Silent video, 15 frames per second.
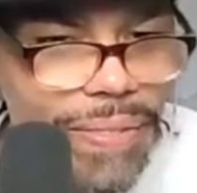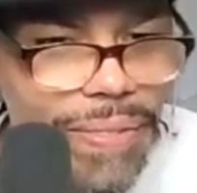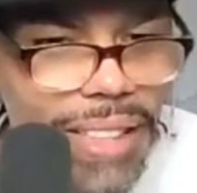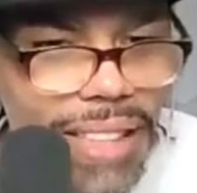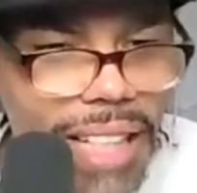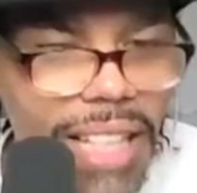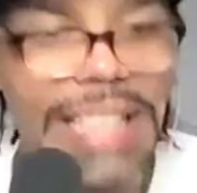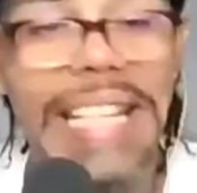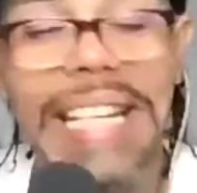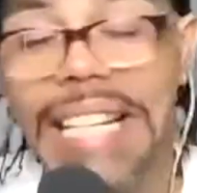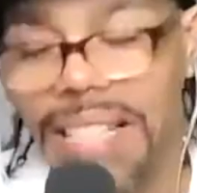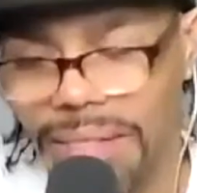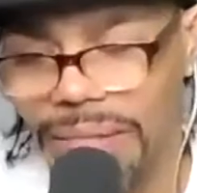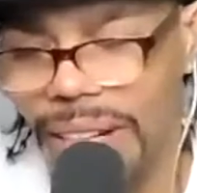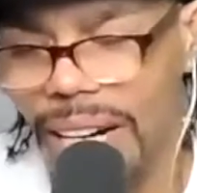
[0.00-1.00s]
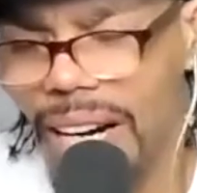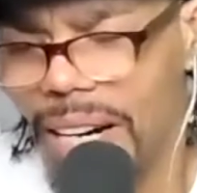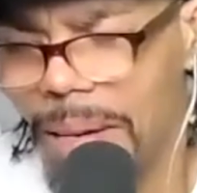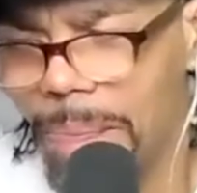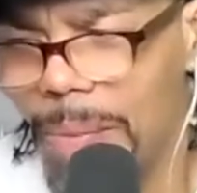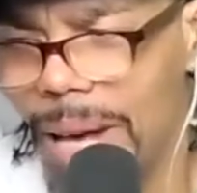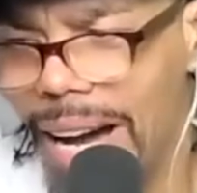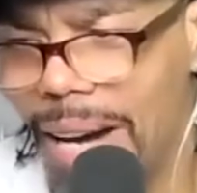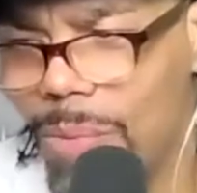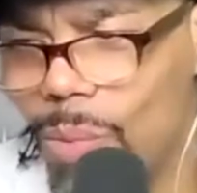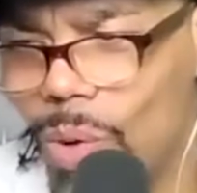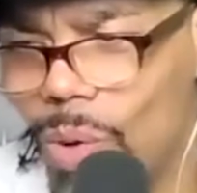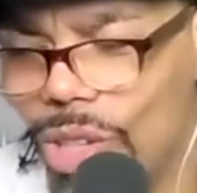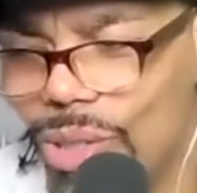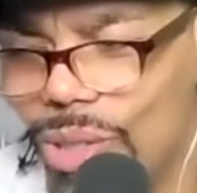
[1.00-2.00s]
I
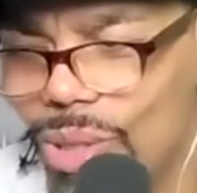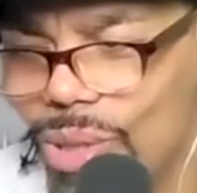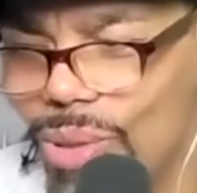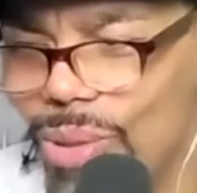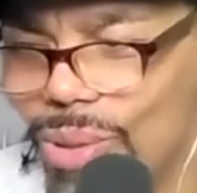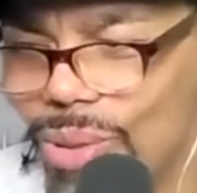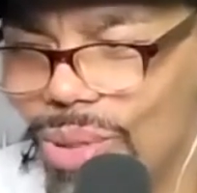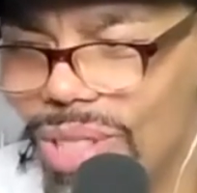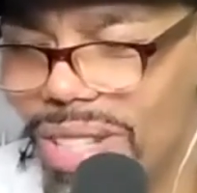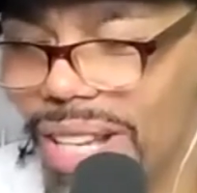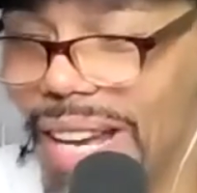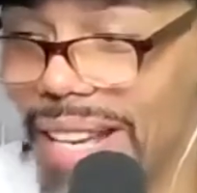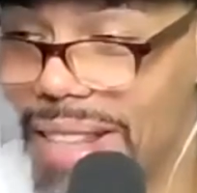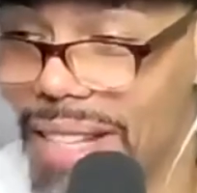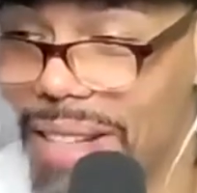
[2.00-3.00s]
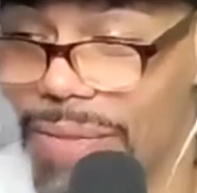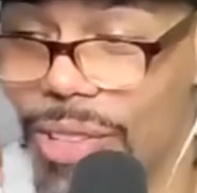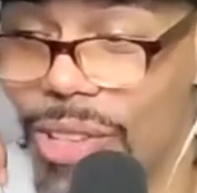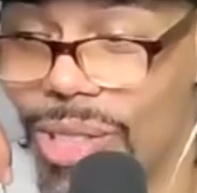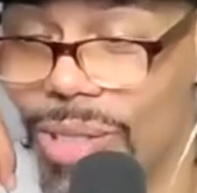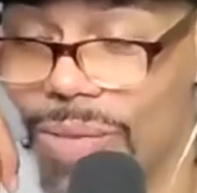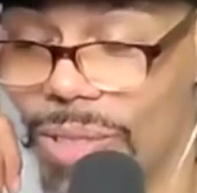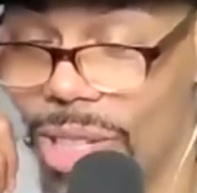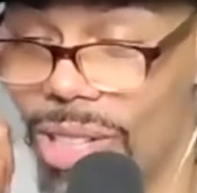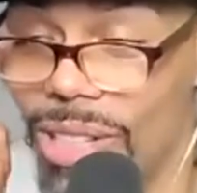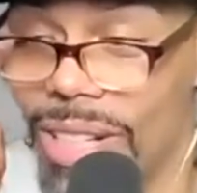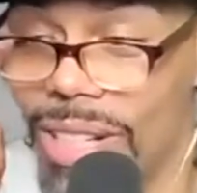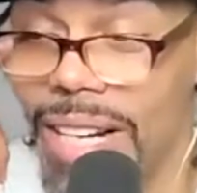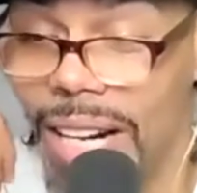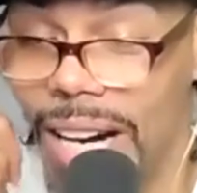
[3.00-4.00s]
want to say that first of all,
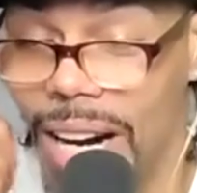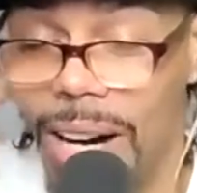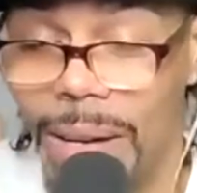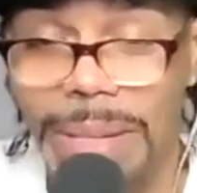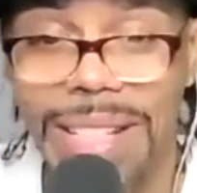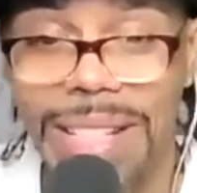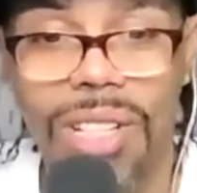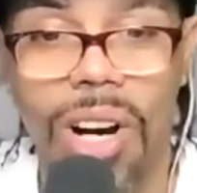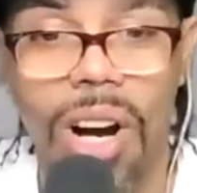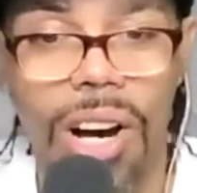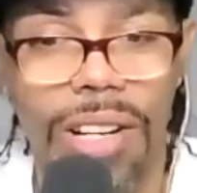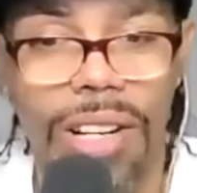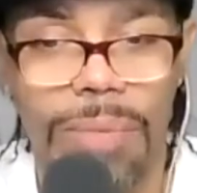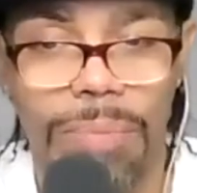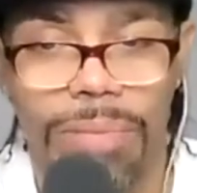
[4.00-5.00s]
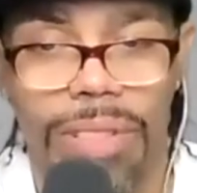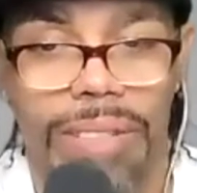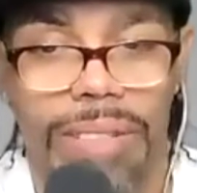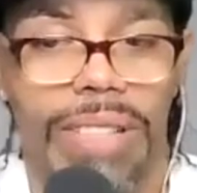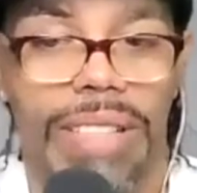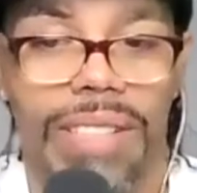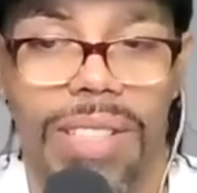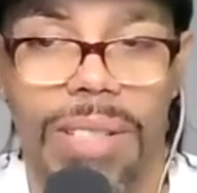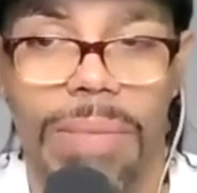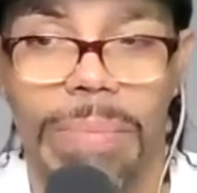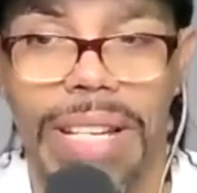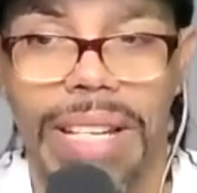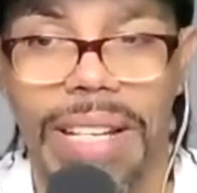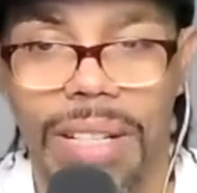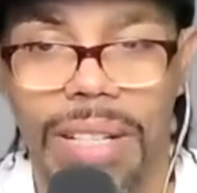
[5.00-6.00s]
it's an honor and privilege to
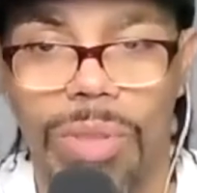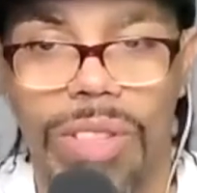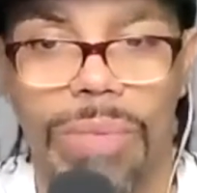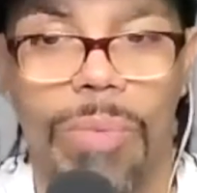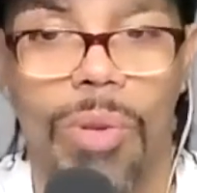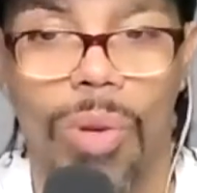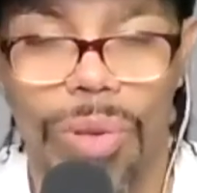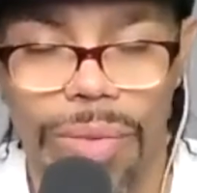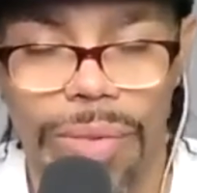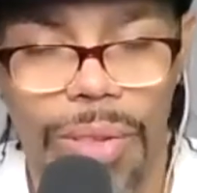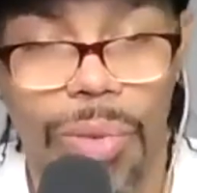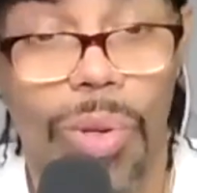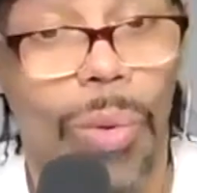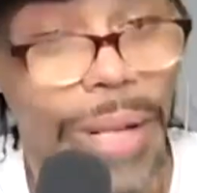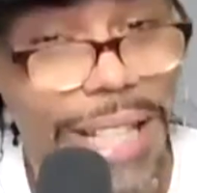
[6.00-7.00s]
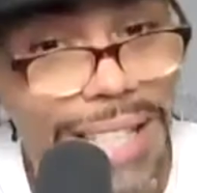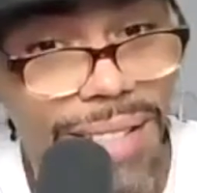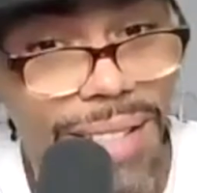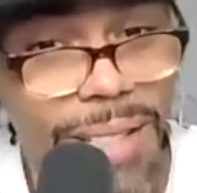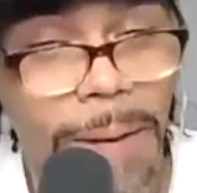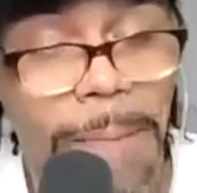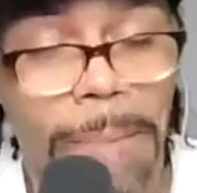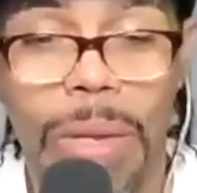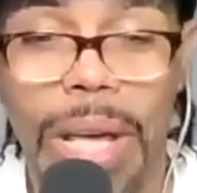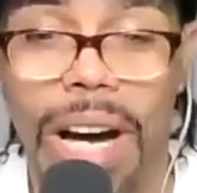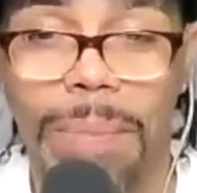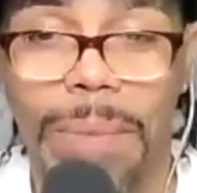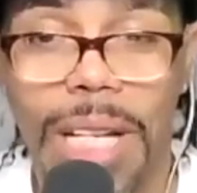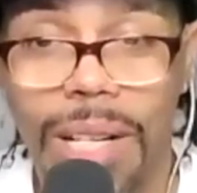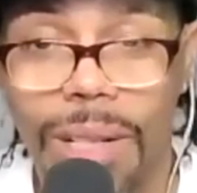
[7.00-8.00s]
be here with both of you queens,
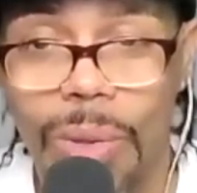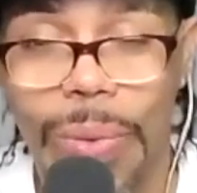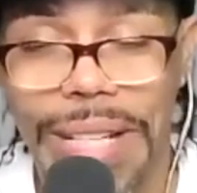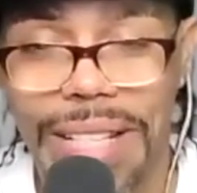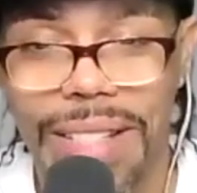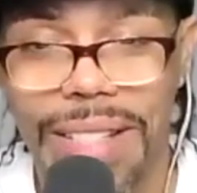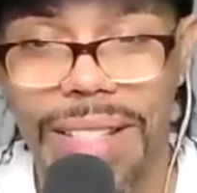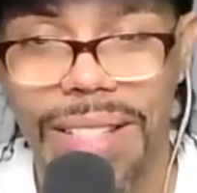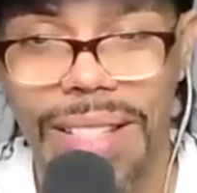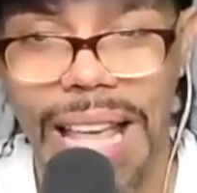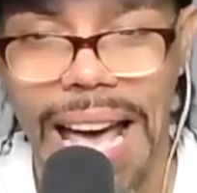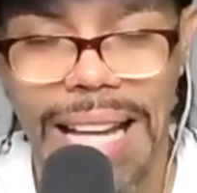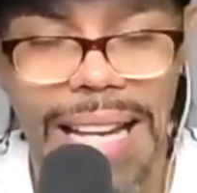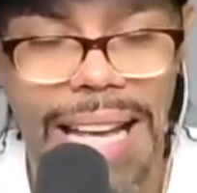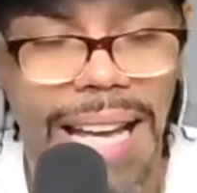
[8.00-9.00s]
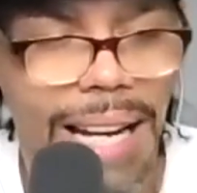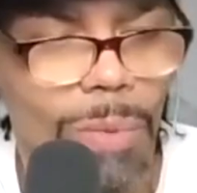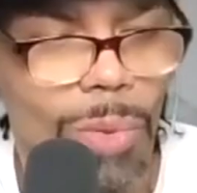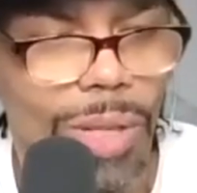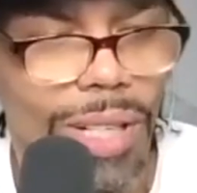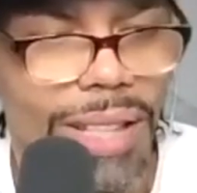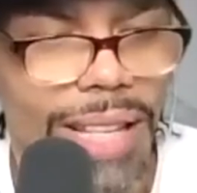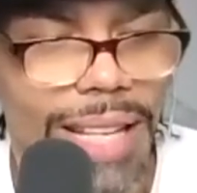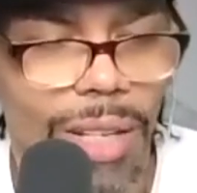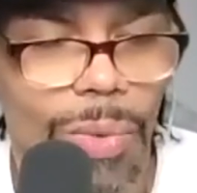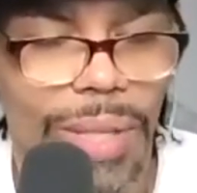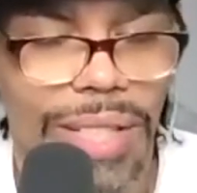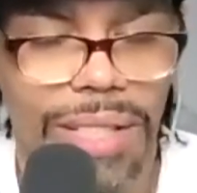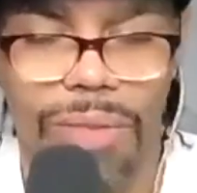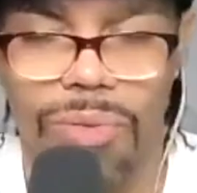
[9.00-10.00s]
young queens is that. And I want to thank
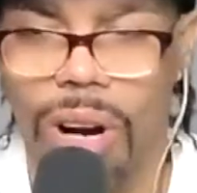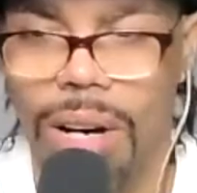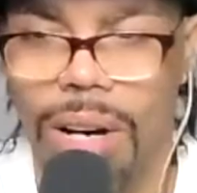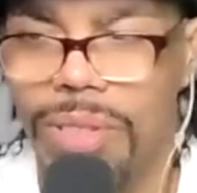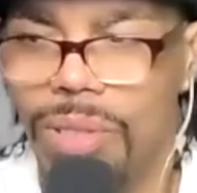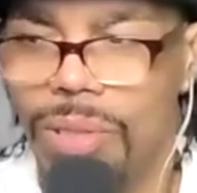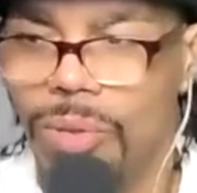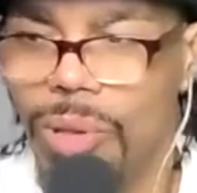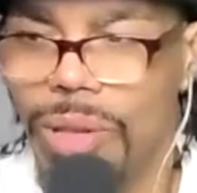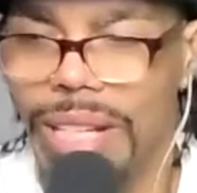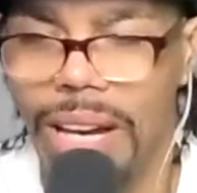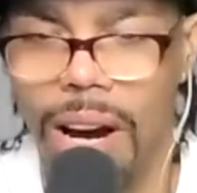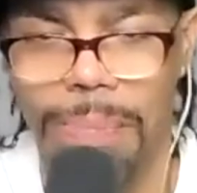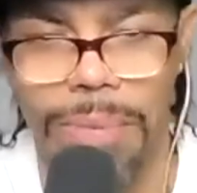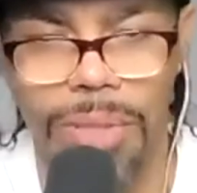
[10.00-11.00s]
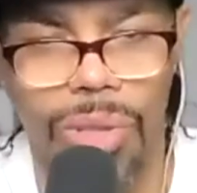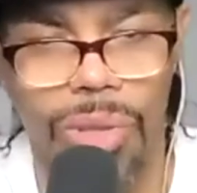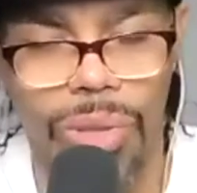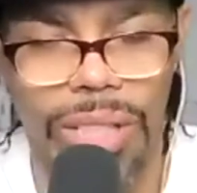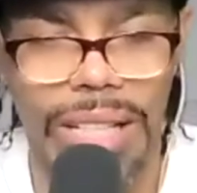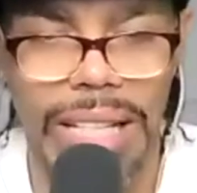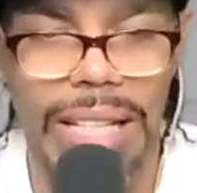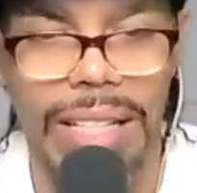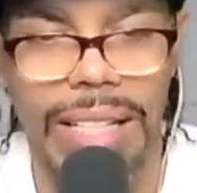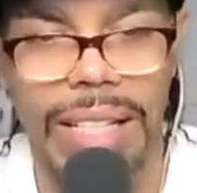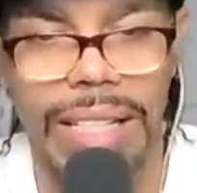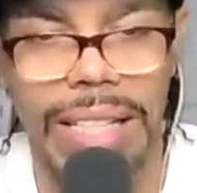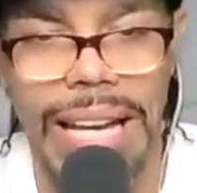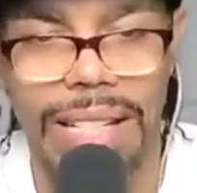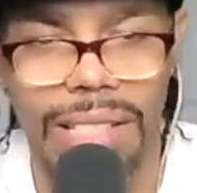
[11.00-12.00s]
Quincy Roberts for the opportunity and the
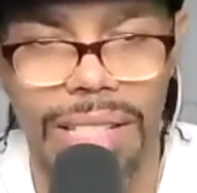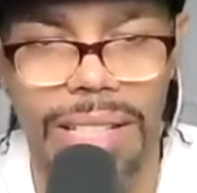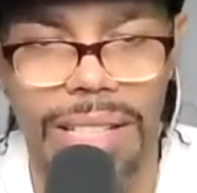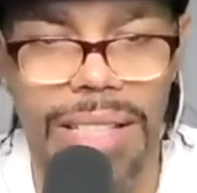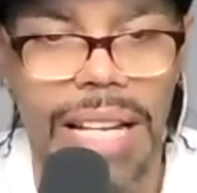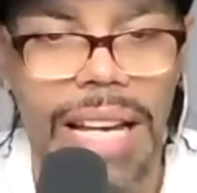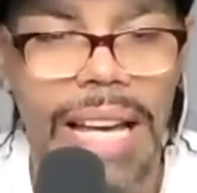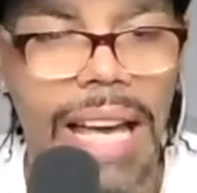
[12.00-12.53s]
connection.